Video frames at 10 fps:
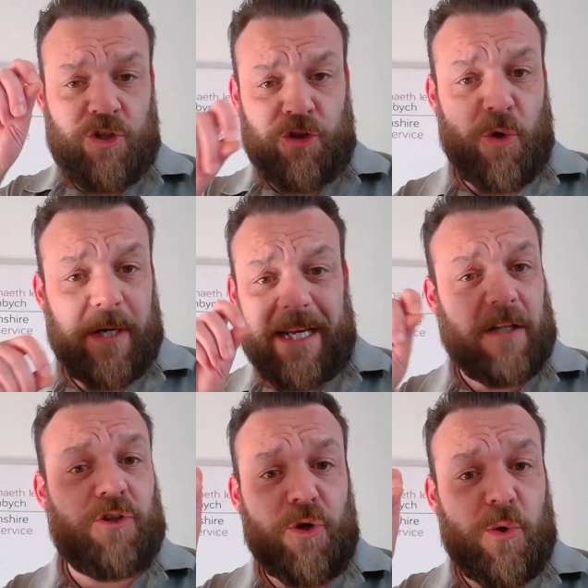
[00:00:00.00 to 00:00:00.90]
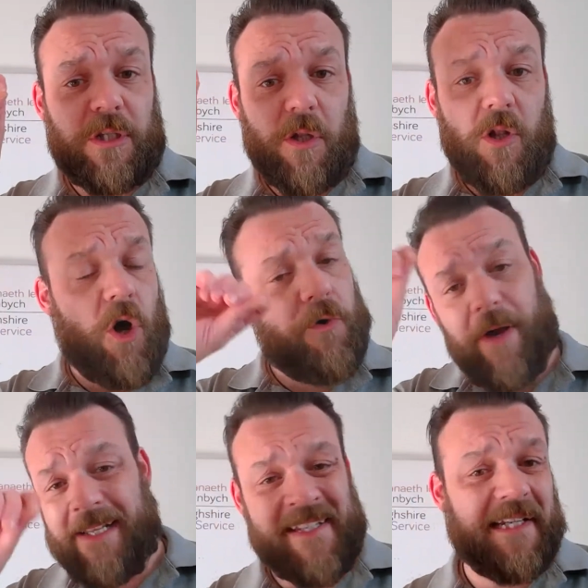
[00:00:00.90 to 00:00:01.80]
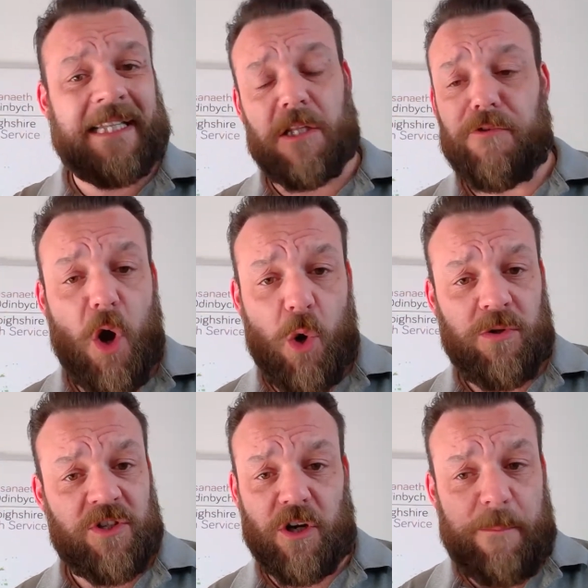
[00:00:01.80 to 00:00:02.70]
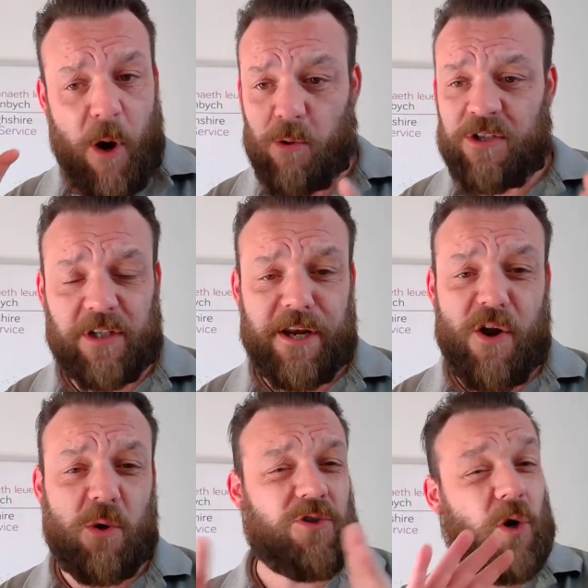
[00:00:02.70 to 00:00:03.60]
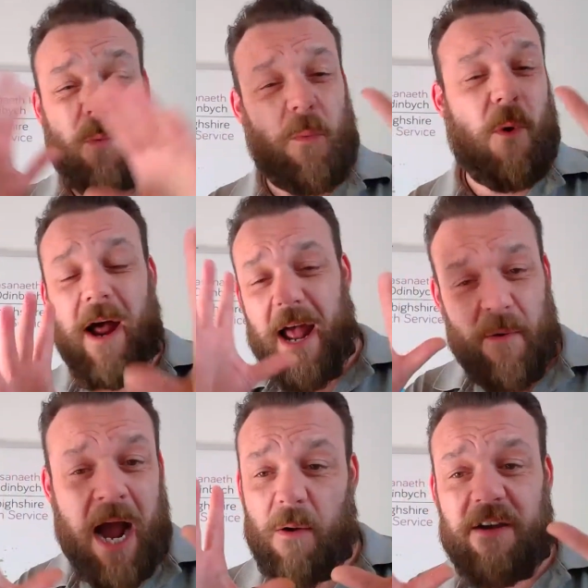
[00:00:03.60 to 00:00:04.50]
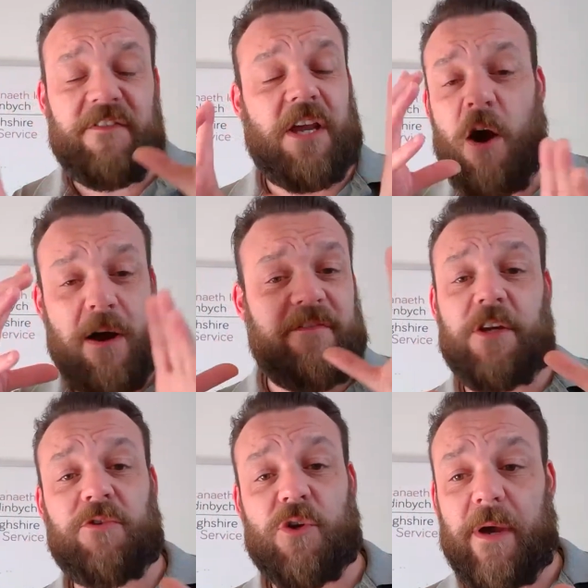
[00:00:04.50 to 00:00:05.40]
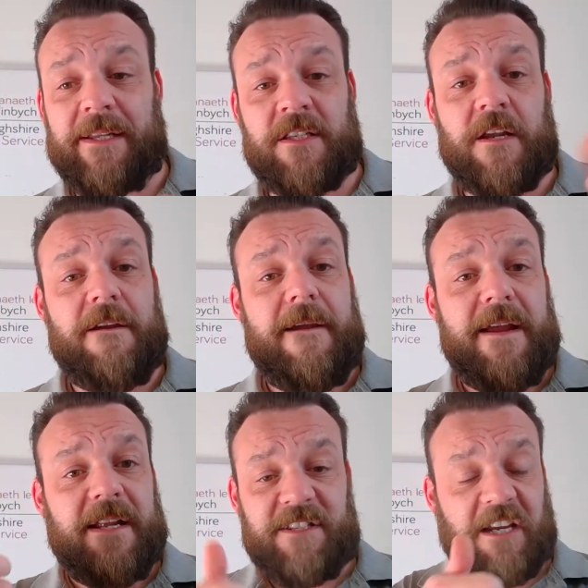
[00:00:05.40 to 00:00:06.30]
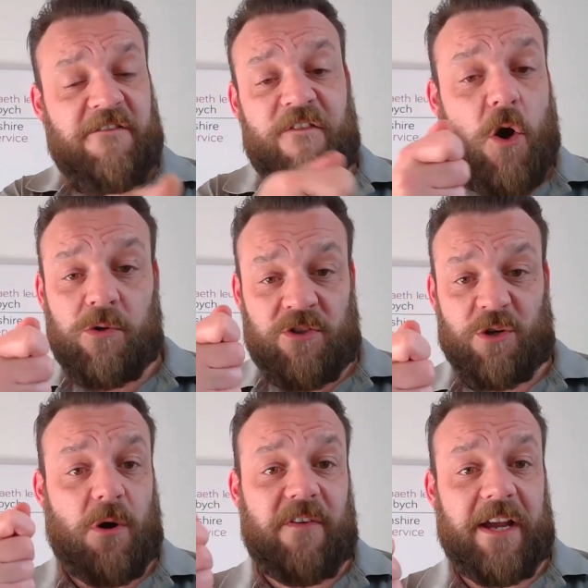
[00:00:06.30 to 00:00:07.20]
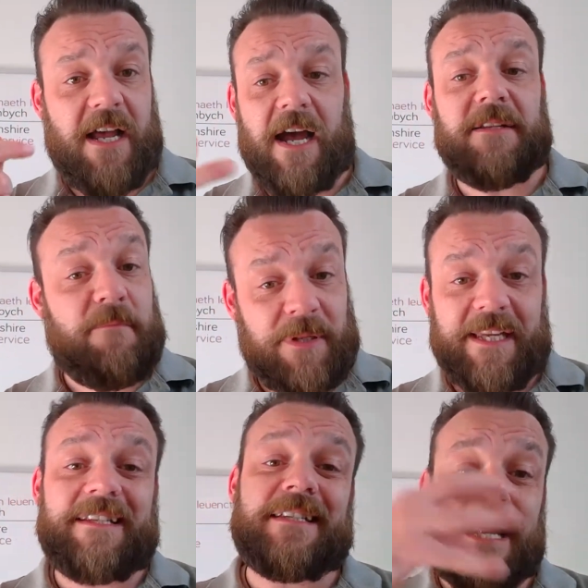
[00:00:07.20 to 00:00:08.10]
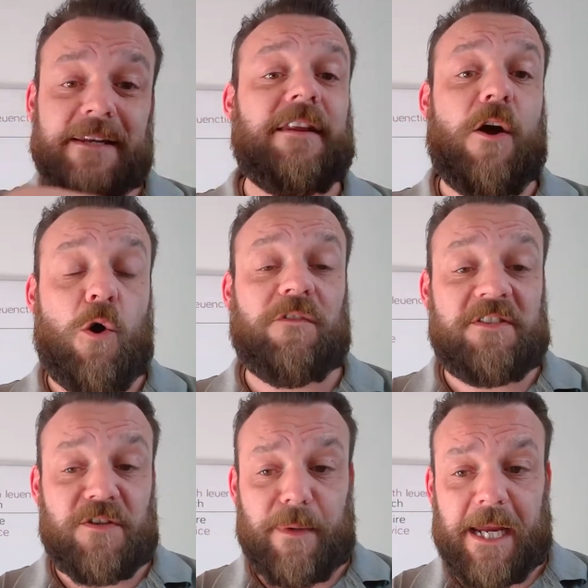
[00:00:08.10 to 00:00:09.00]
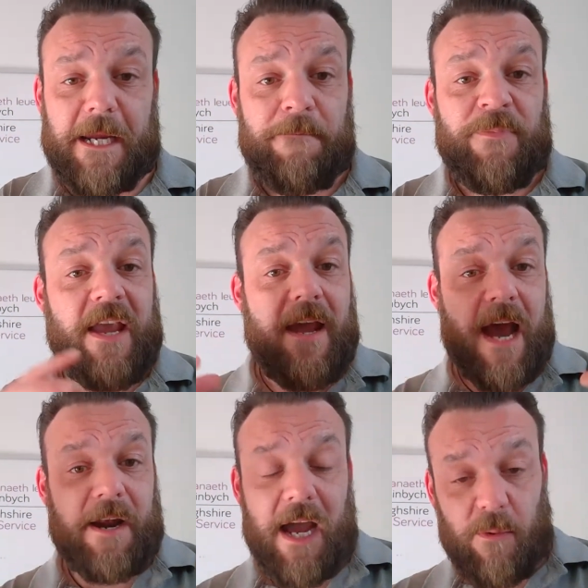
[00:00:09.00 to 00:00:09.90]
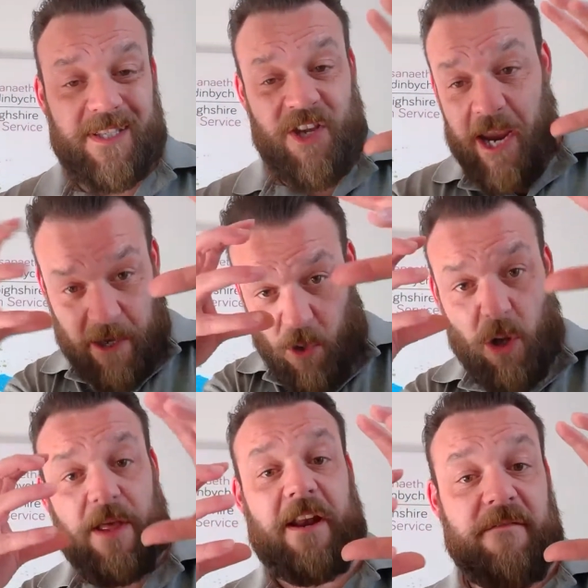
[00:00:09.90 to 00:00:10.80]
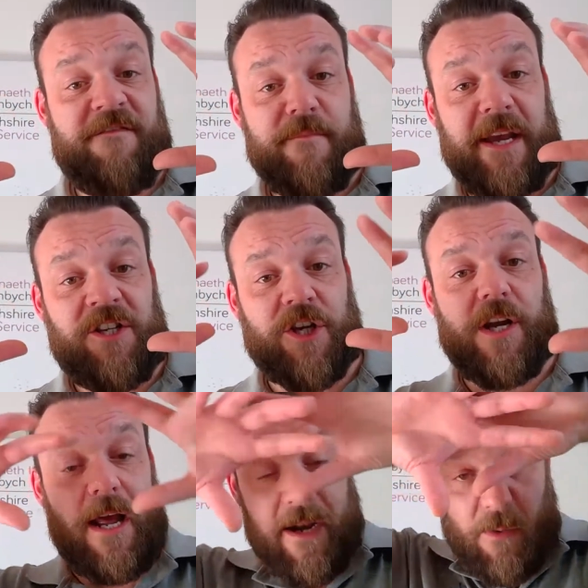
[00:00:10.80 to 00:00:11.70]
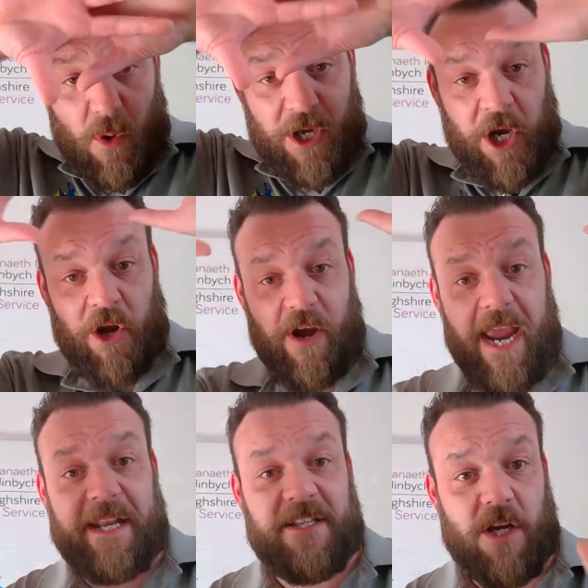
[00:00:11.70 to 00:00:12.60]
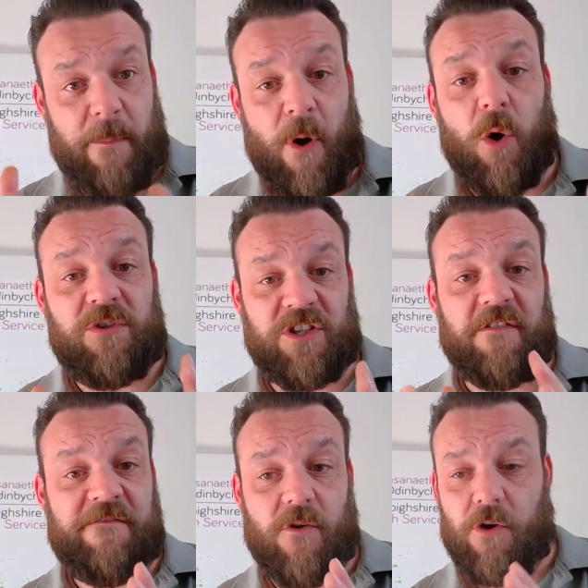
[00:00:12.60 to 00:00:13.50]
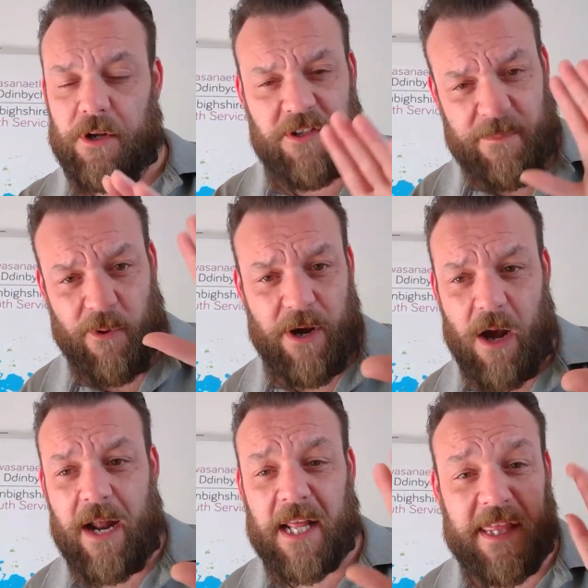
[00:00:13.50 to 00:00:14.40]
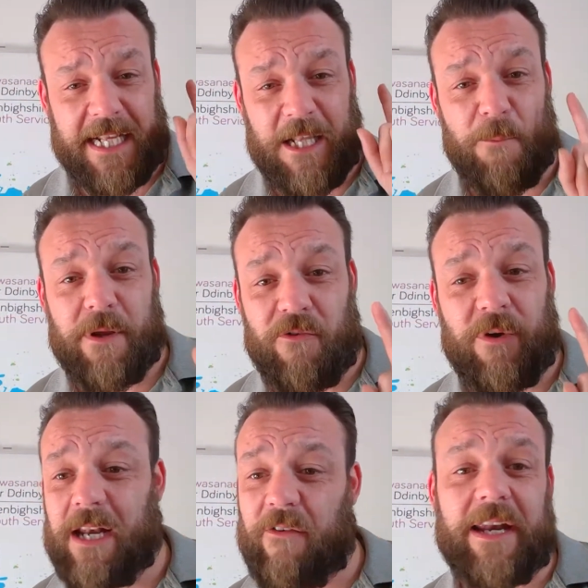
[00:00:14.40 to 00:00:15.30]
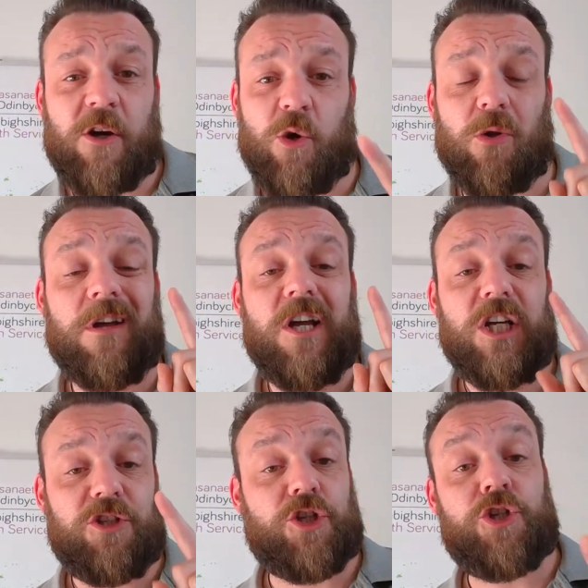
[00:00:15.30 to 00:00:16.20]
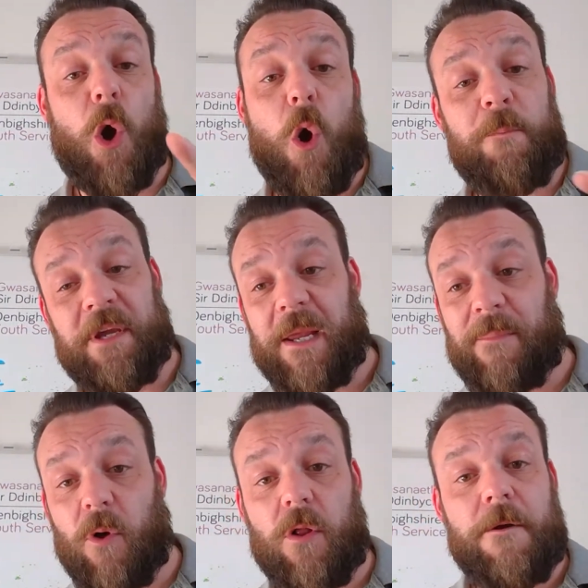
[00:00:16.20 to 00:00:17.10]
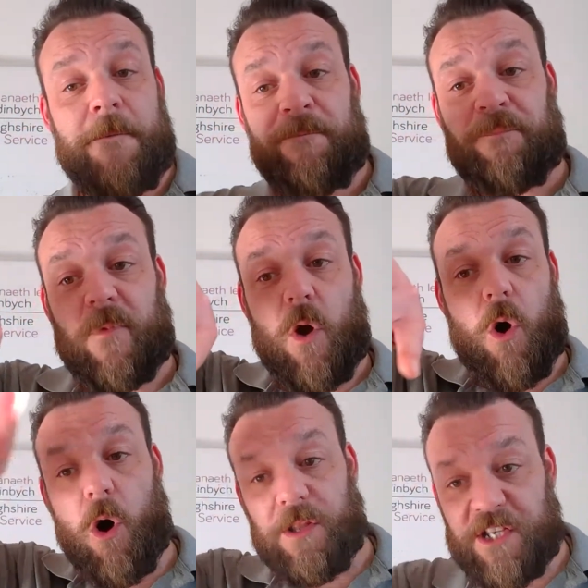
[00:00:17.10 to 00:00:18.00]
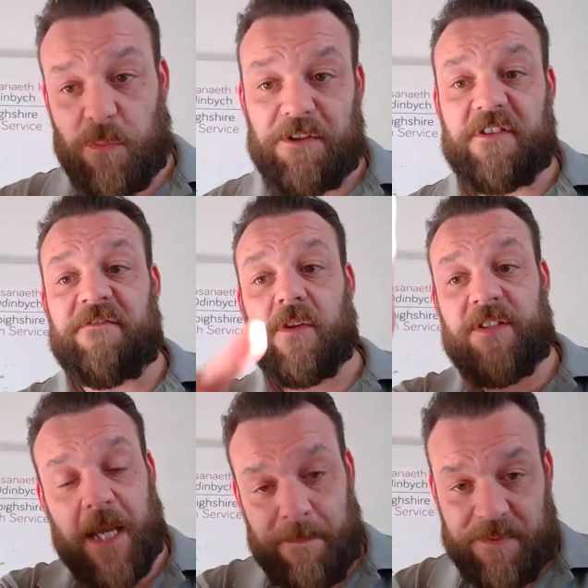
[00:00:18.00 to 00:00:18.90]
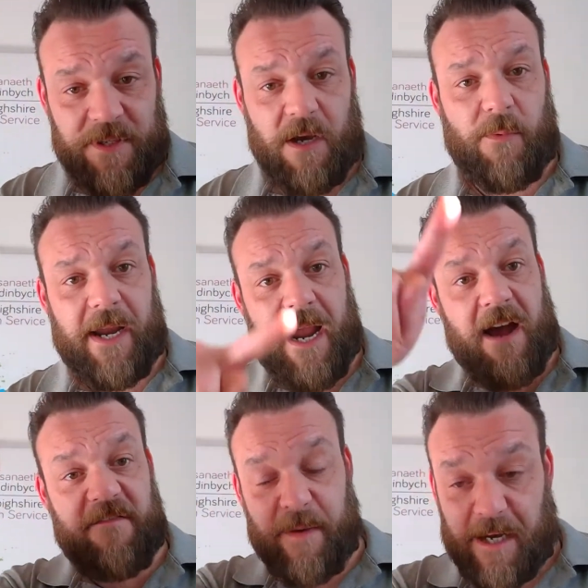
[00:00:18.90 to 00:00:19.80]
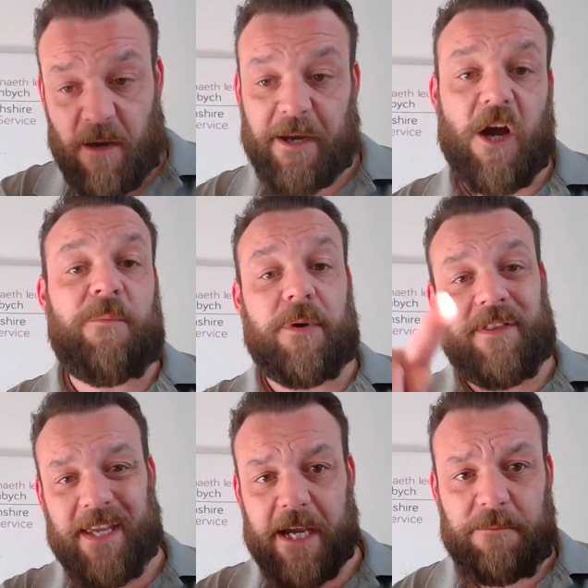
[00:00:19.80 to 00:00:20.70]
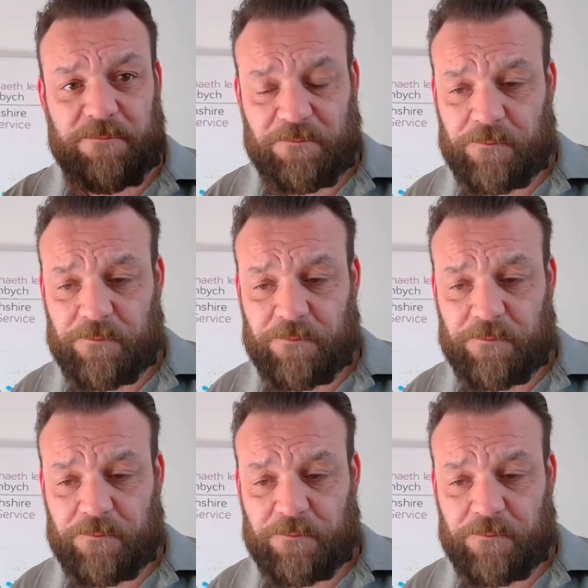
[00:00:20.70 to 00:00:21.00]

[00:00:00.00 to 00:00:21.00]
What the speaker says: do a little doodle or write a little note on a post-it note, or however you do it, take a photo of it and please send it over to me, and I will take all that information and I will create a poster for us to put out. And I think that'd be really cool to show people all these wonderful tips that we have been coming up with here,